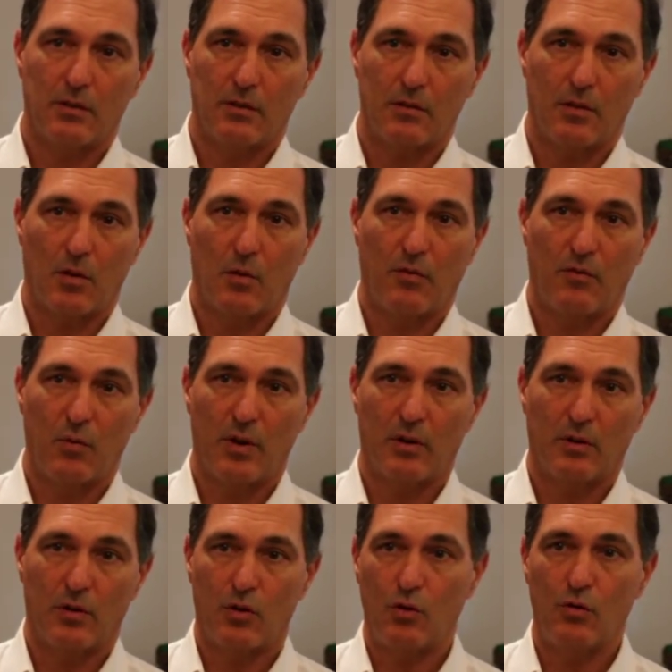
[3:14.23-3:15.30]
So if
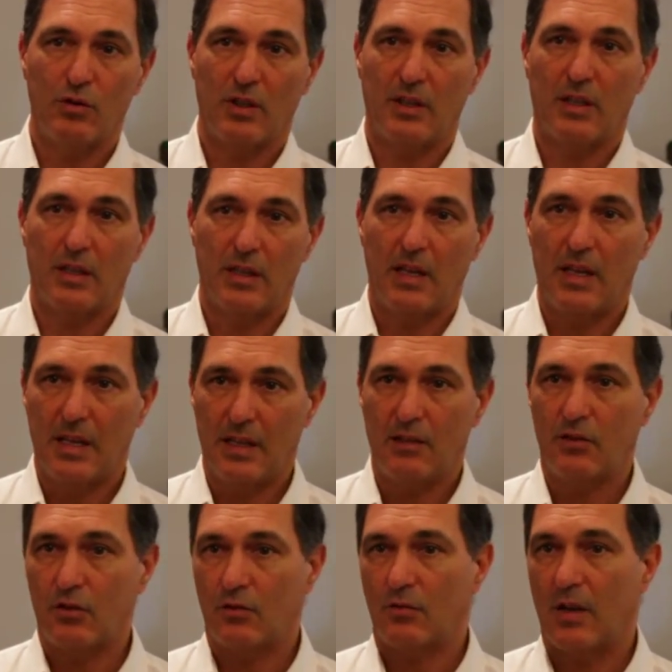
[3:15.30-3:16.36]
we're using it
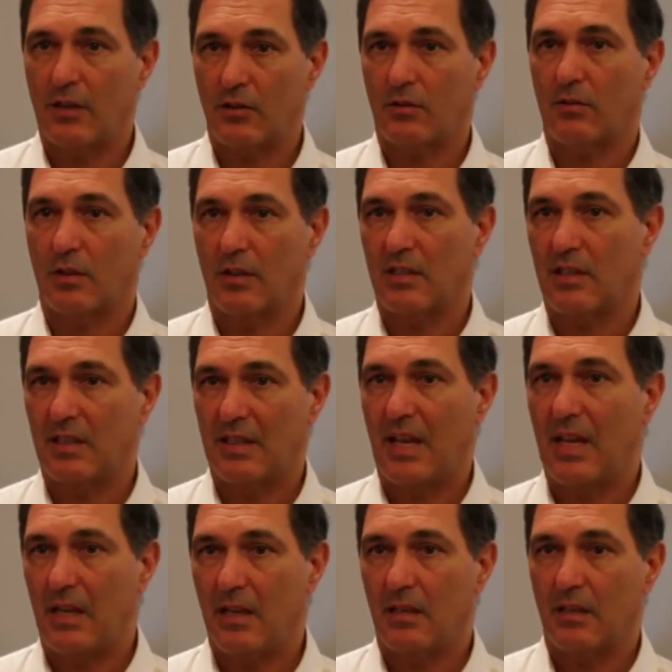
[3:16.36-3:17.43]
in stress
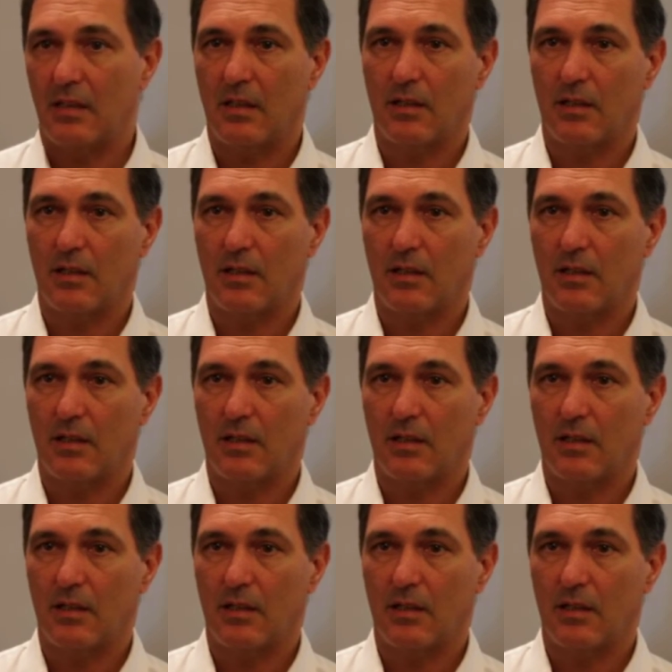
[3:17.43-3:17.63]
state,